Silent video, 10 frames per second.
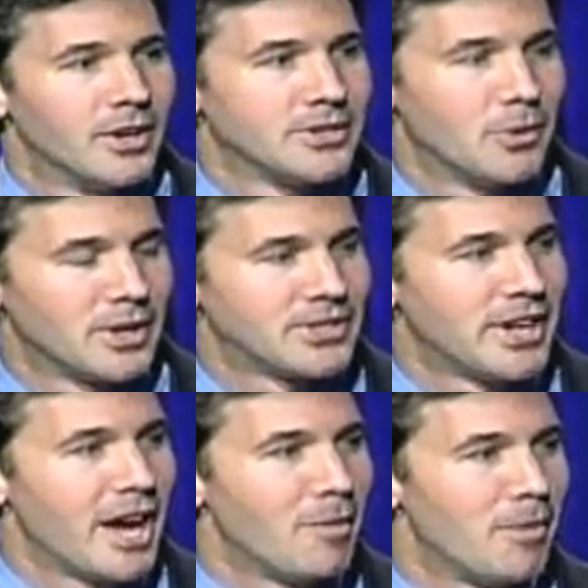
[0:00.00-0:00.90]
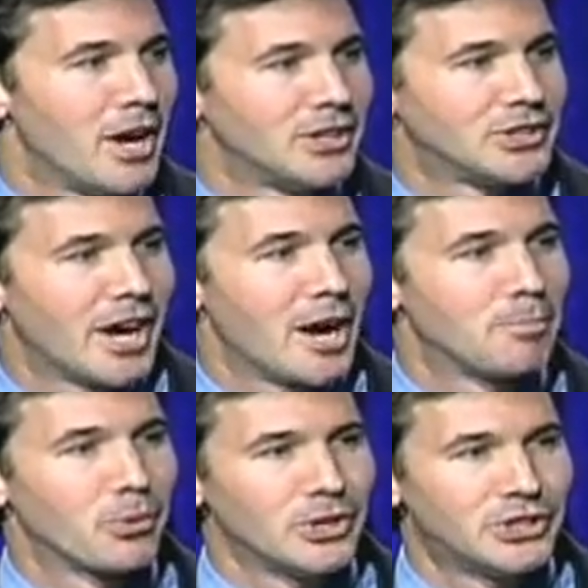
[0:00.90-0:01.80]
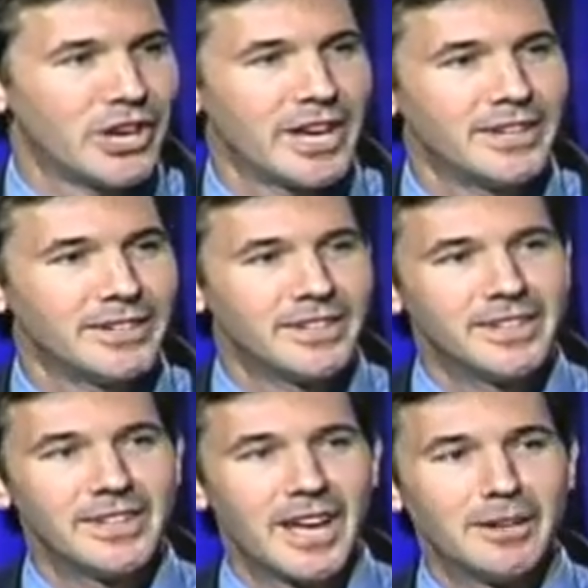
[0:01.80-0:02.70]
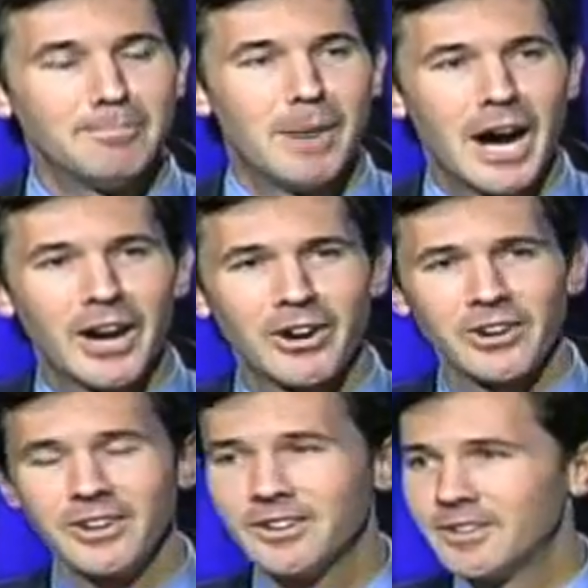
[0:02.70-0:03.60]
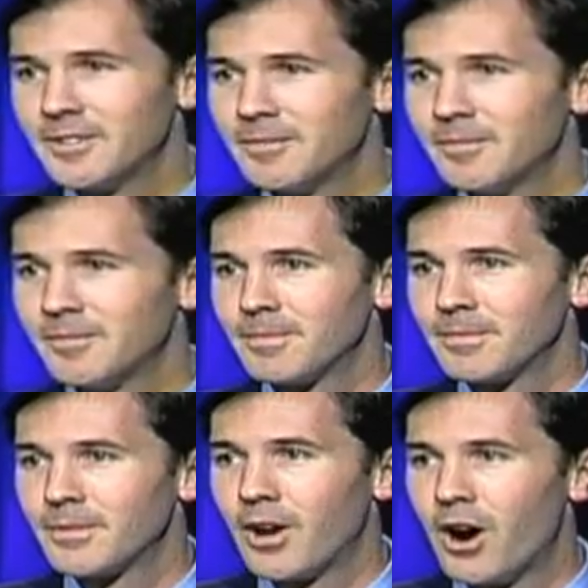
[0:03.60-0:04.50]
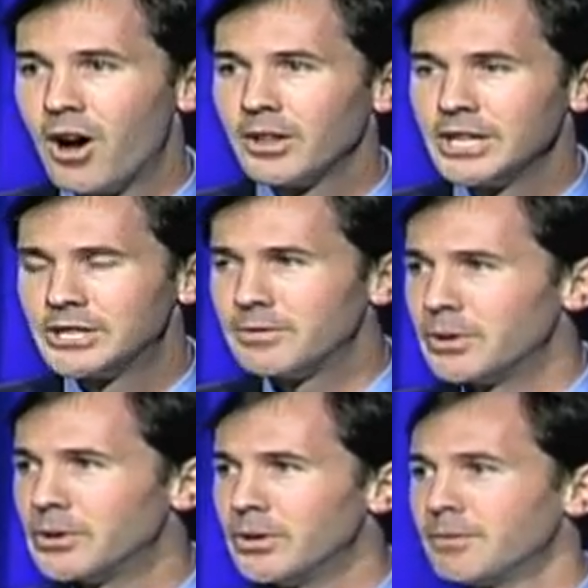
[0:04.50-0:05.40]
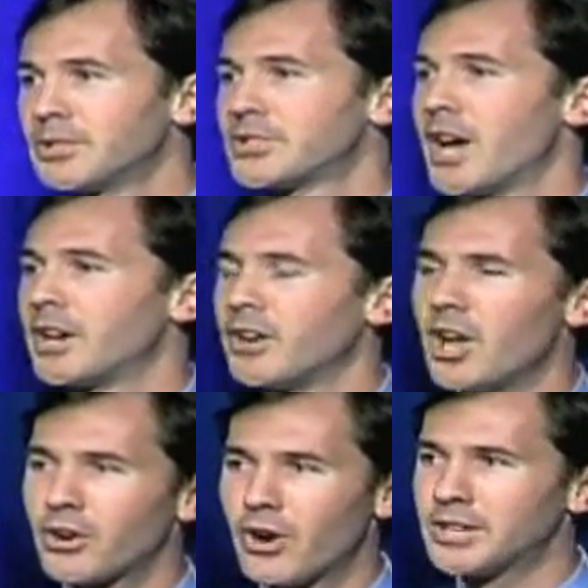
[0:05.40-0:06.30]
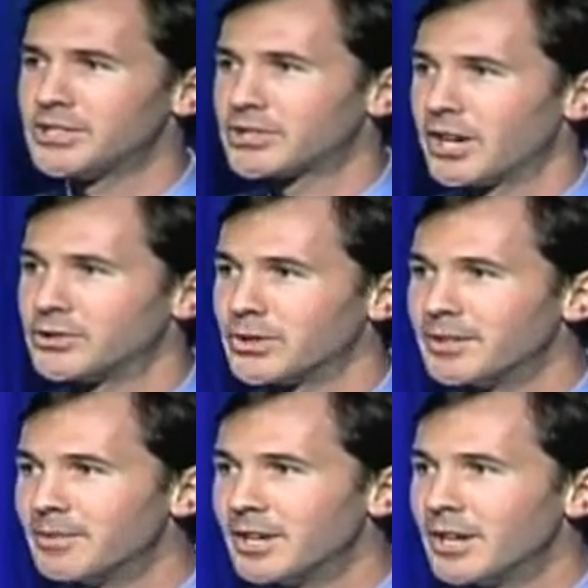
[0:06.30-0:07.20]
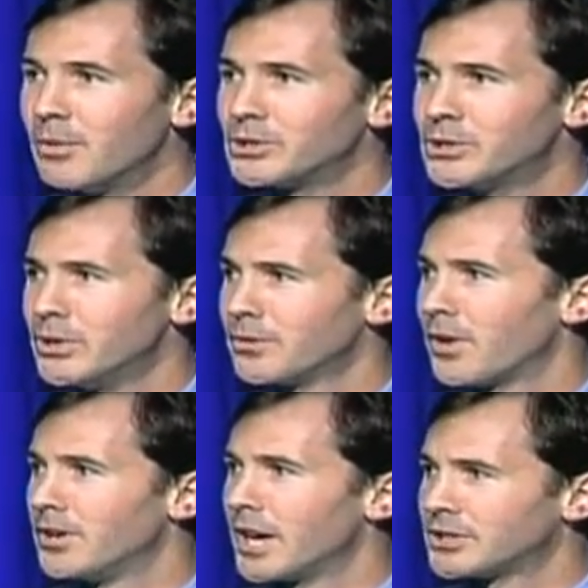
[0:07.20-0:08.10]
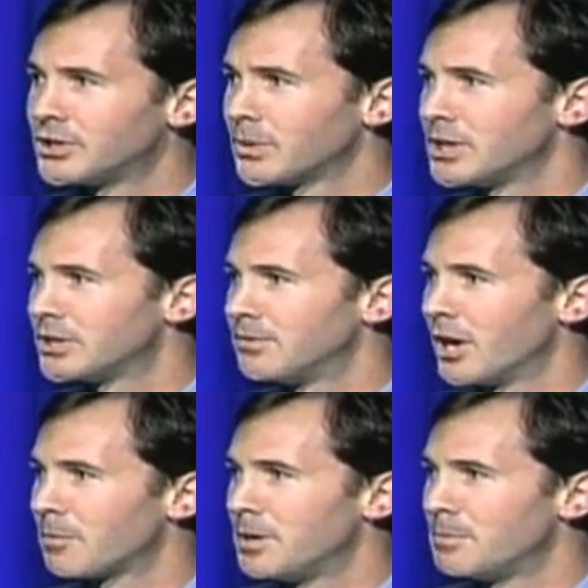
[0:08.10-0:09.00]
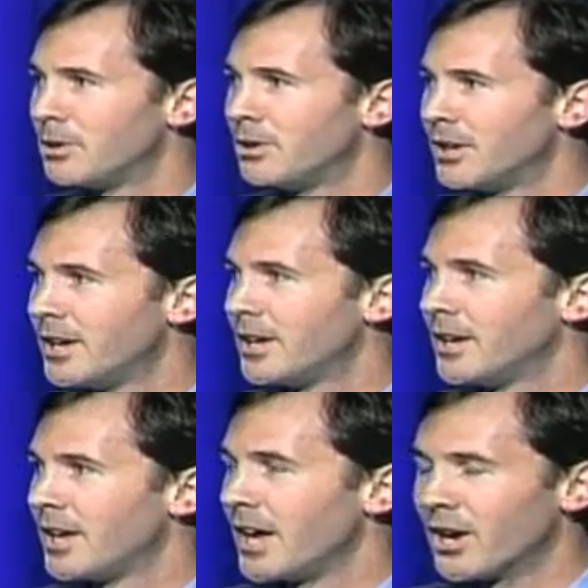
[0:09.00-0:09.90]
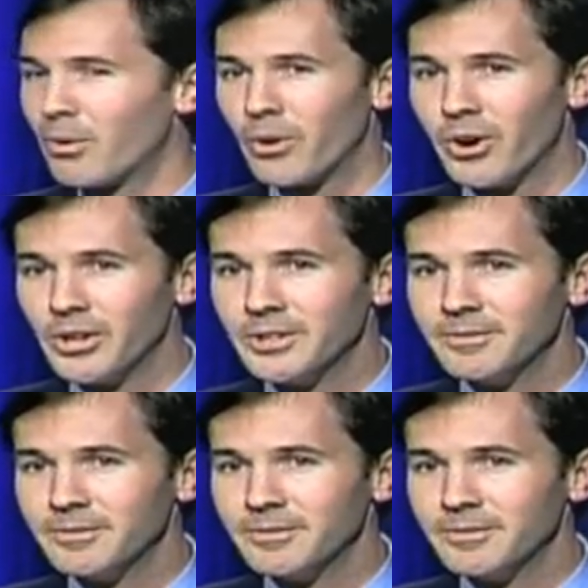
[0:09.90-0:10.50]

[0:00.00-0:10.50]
So I want to say how much I appreciate and admire all each of you are doing for scouting all across this country, what you're doing for our next generation of young people and our world.